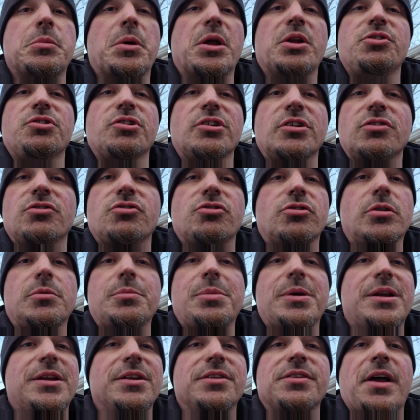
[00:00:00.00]
Engines
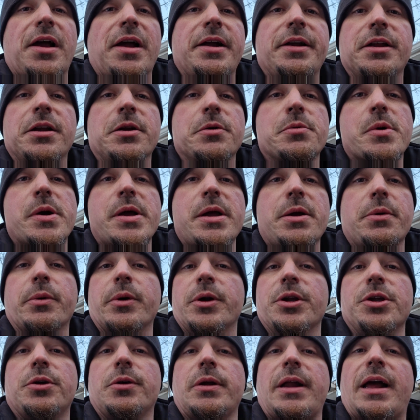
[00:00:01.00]
should be designed in a way
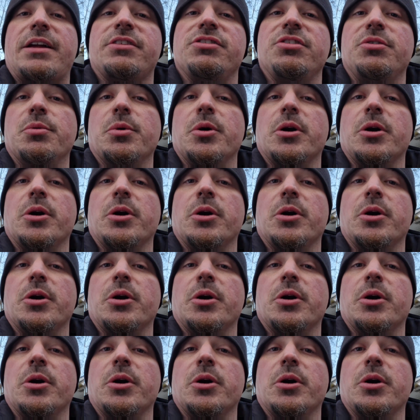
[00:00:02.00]
where you could actually